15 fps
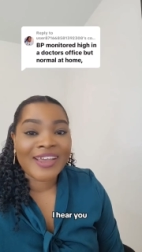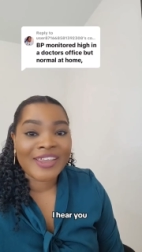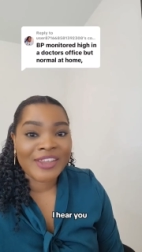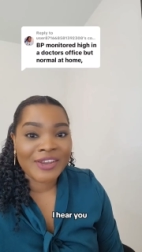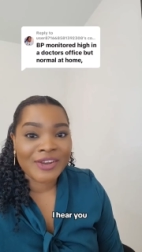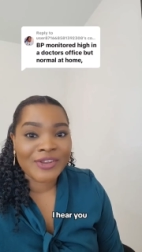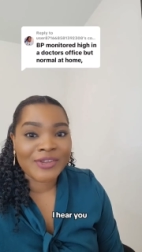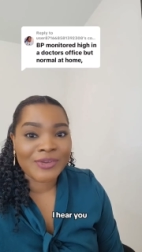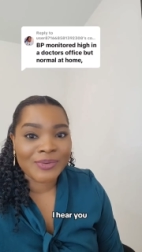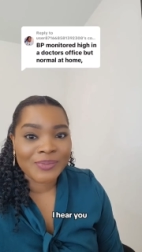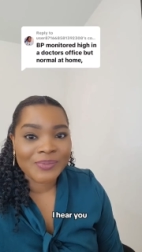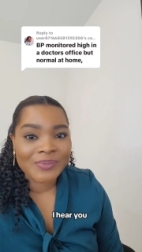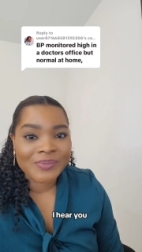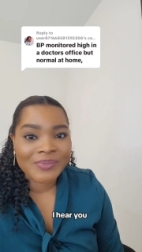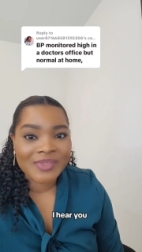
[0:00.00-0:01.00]
I hear you.
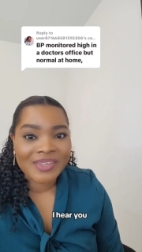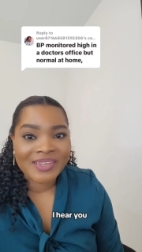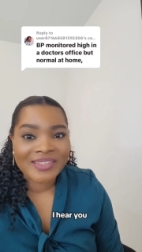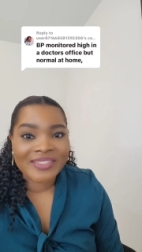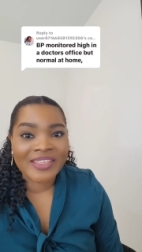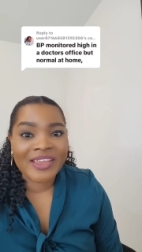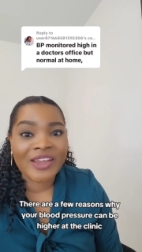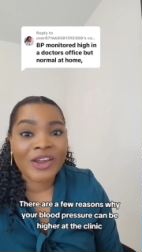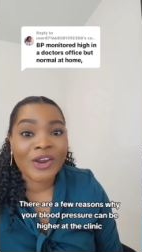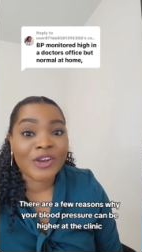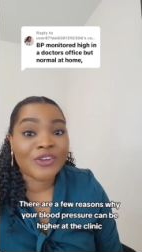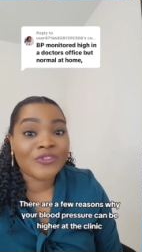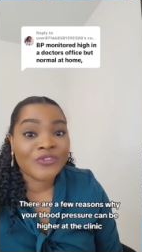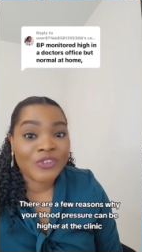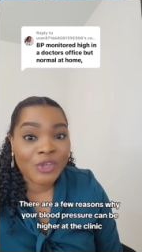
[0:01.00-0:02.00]
There
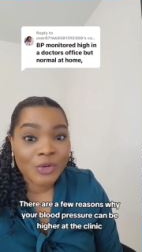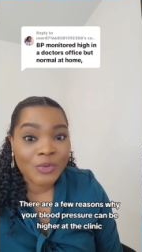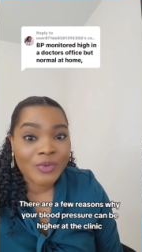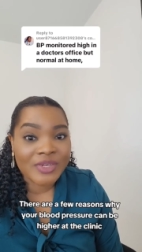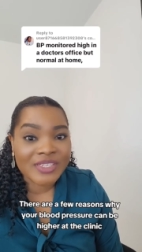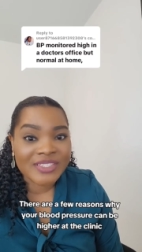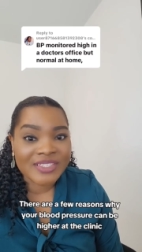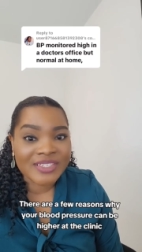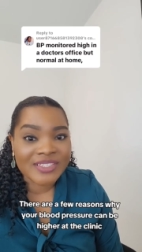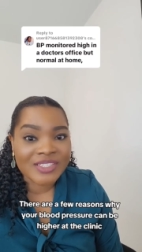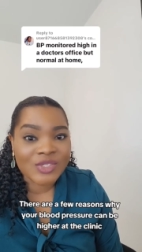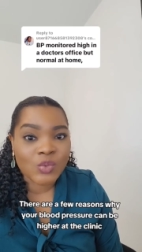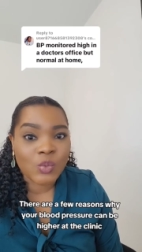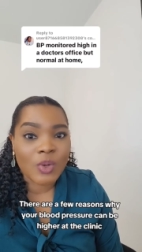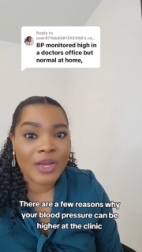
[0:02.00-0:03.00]
are a few
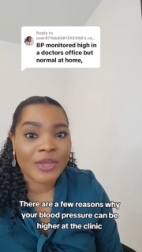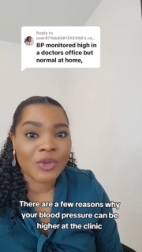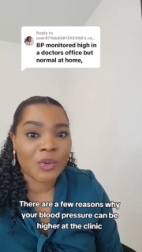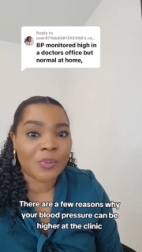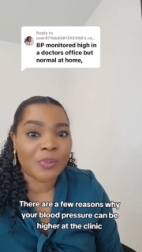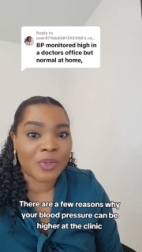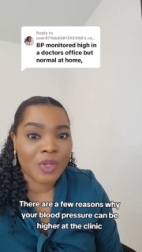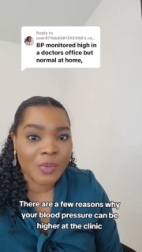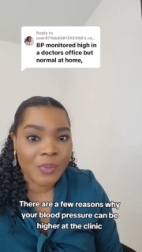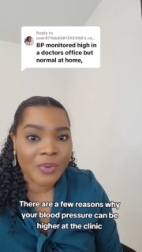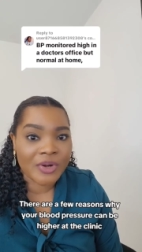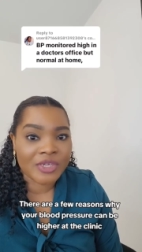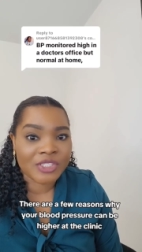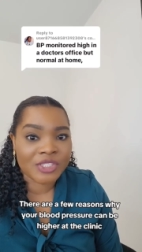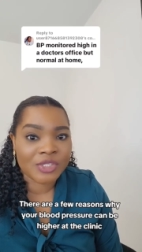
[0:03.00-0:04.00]
reasons why your blood
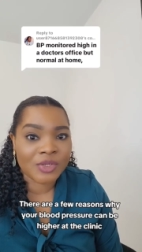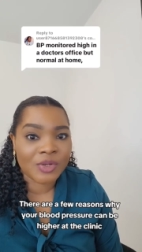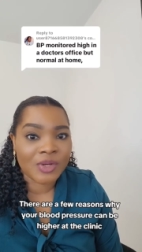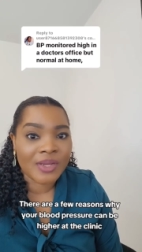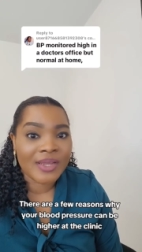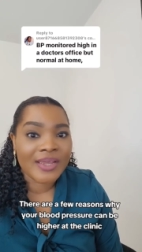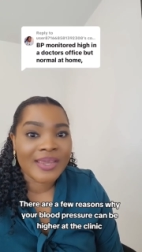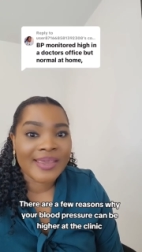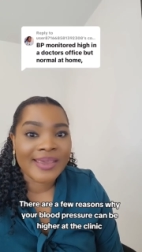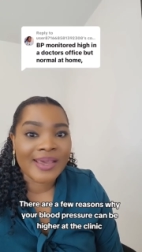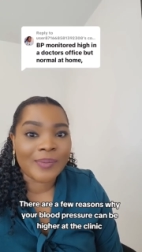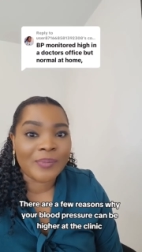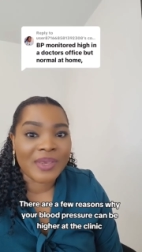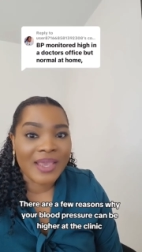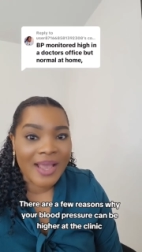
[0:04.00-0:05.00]
pressure
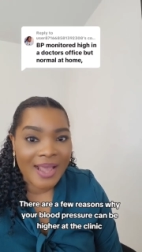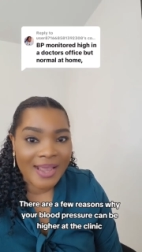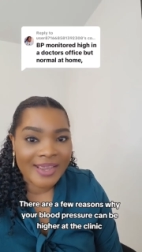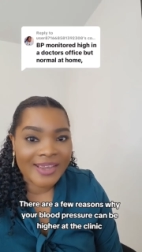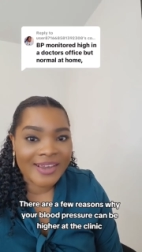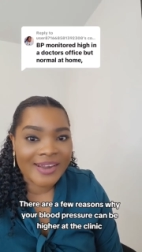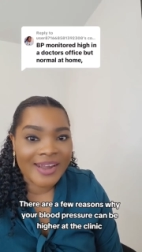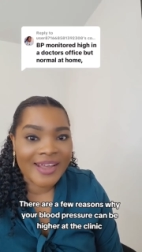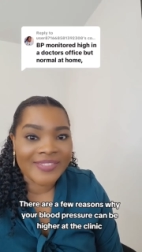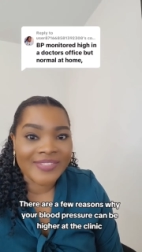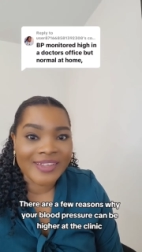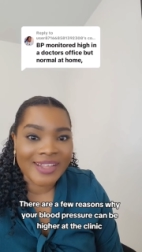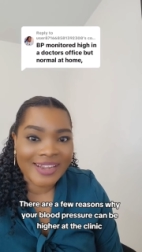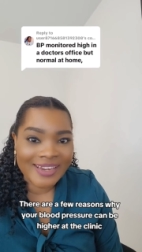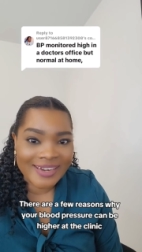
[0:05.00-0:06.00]
can be higher at
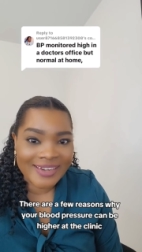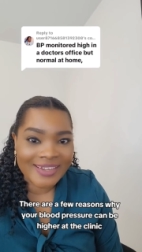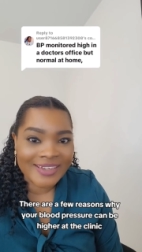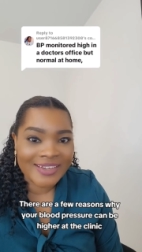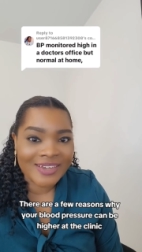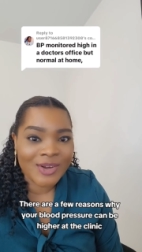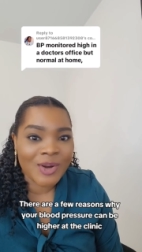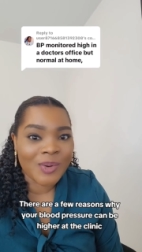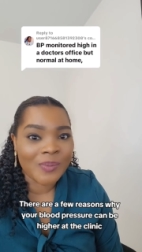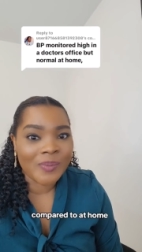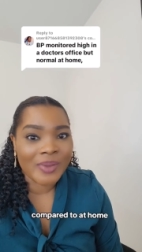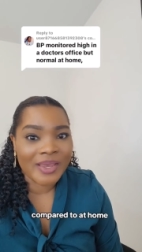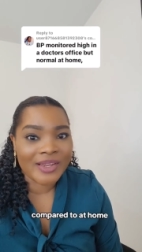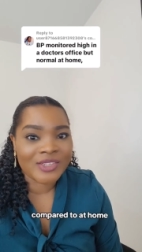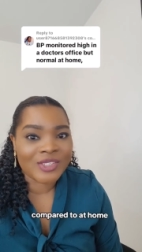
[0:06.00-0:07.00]
the clinic
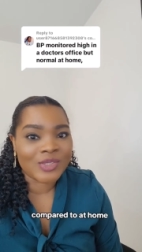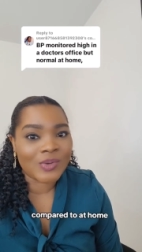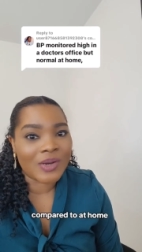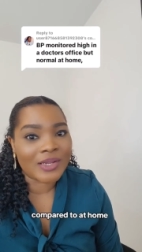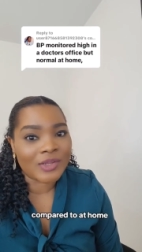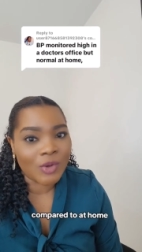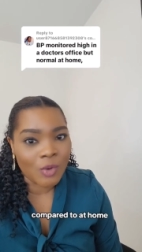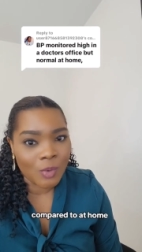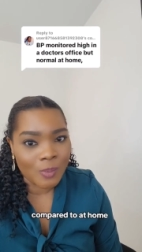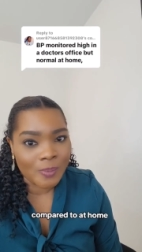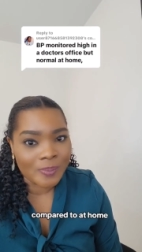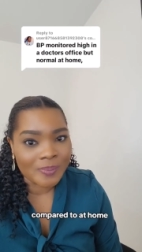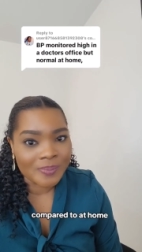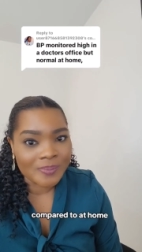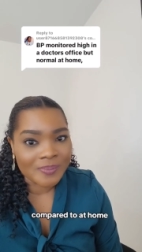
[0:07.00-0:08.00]
compared to at home.
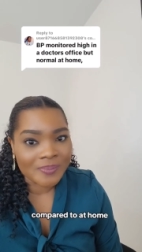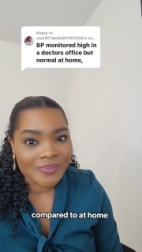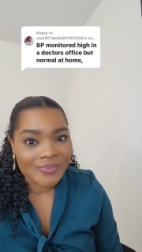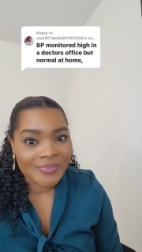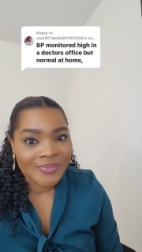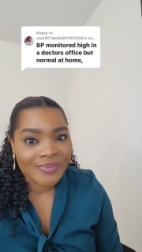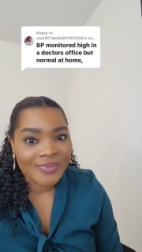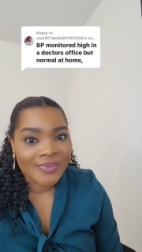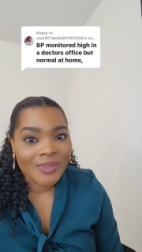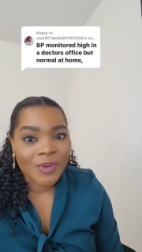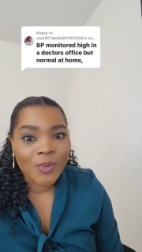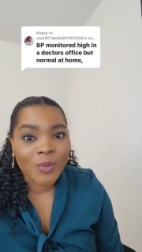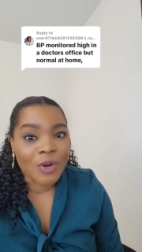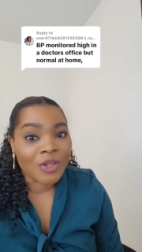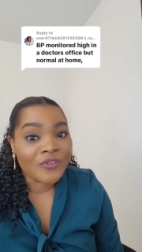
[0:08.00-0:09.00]

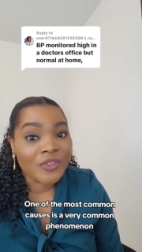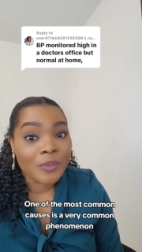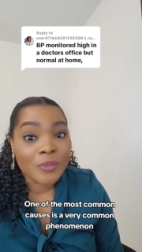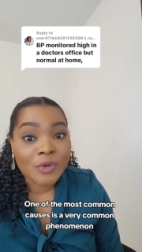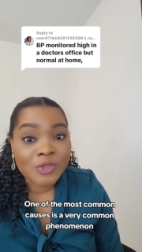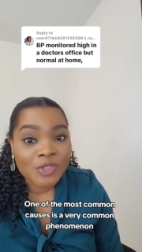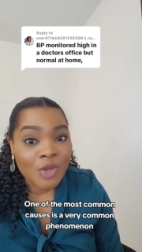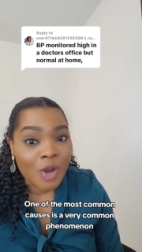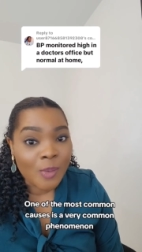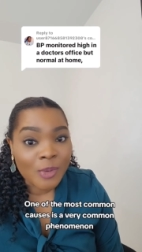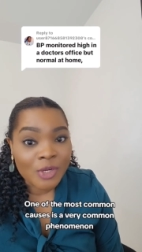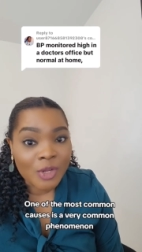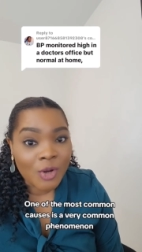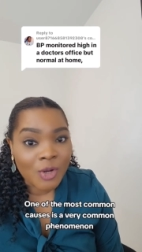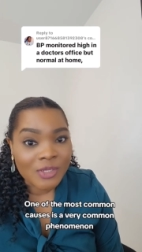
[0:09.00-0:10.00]
One of the most
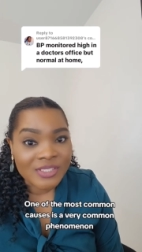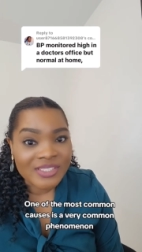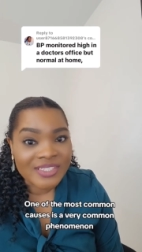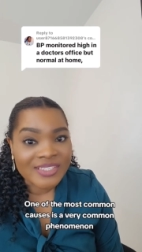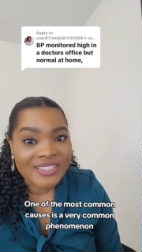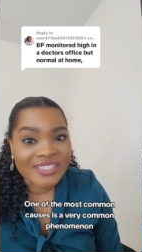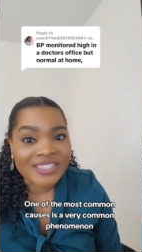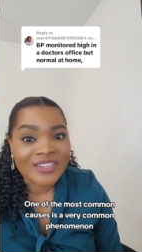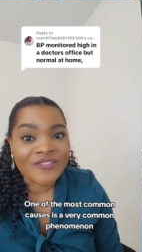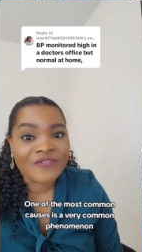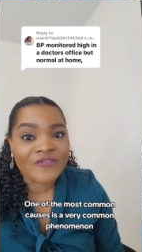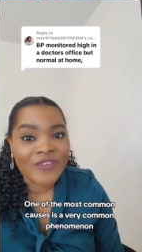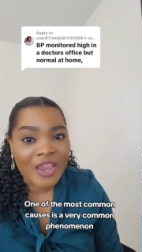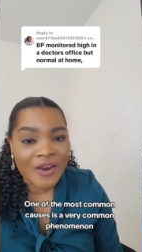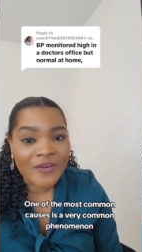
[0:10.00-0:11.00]
common causes is a
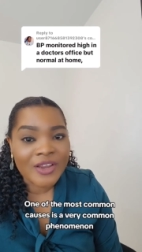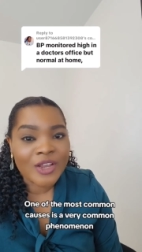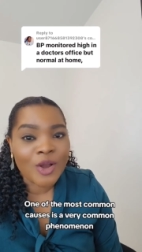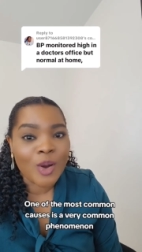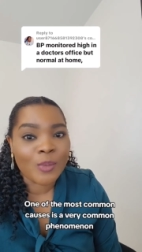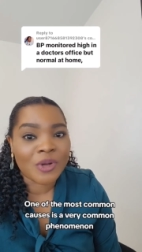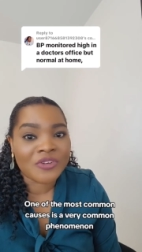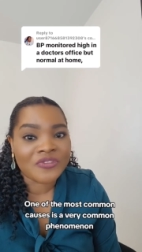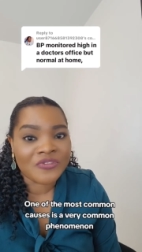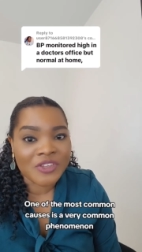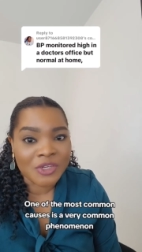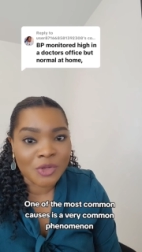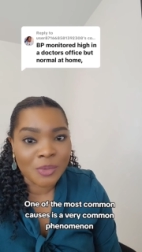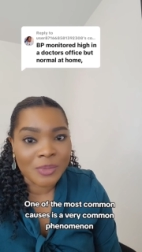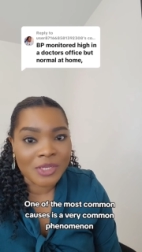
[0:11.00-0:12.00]
very common
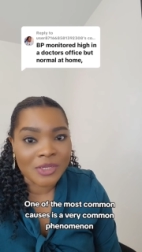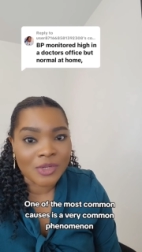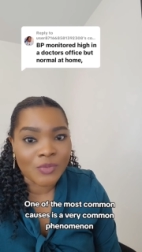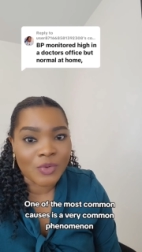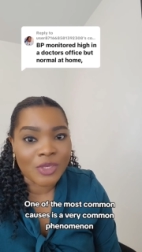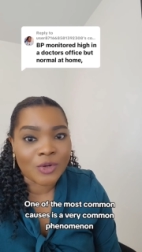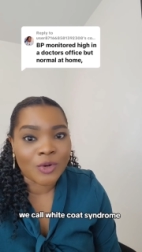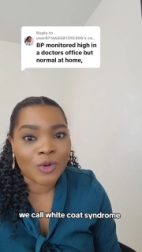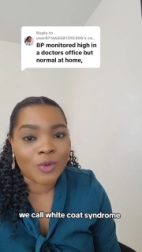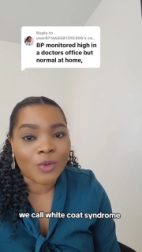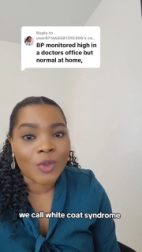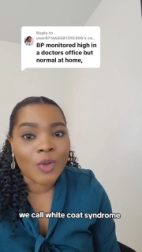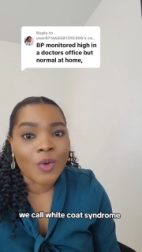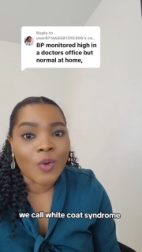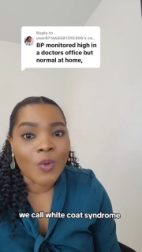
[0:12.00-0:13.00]
phenomenon we
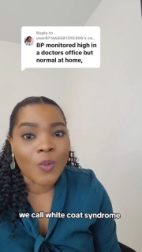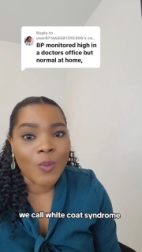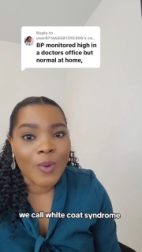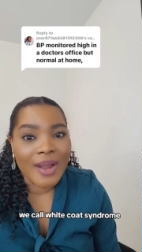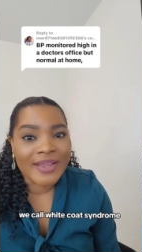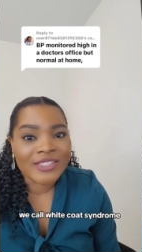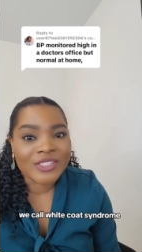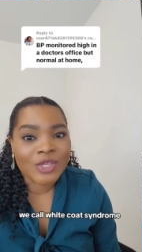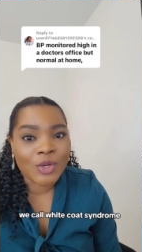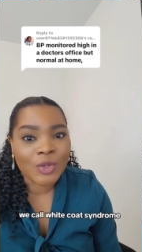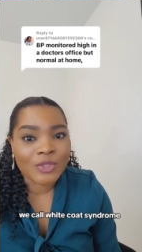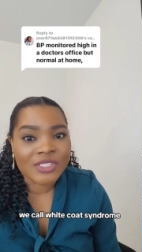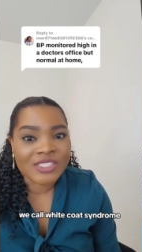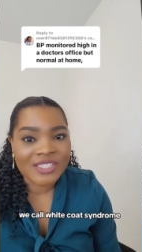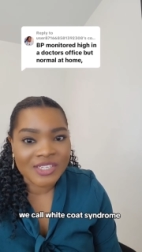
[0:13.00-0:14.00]
call white
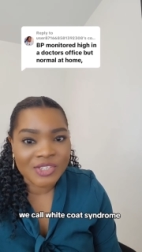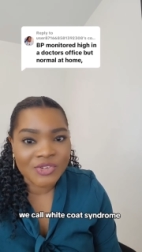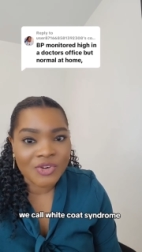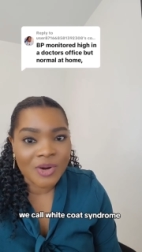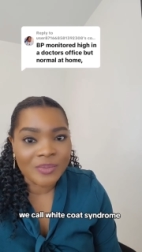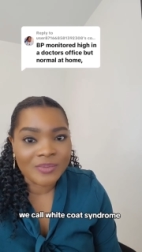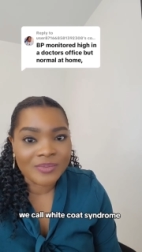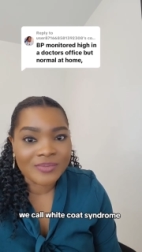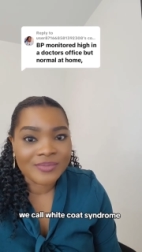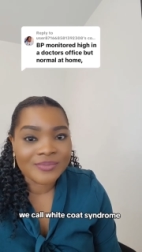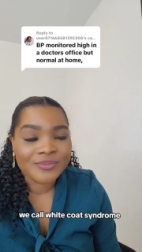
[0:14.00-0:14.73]
coat syndrome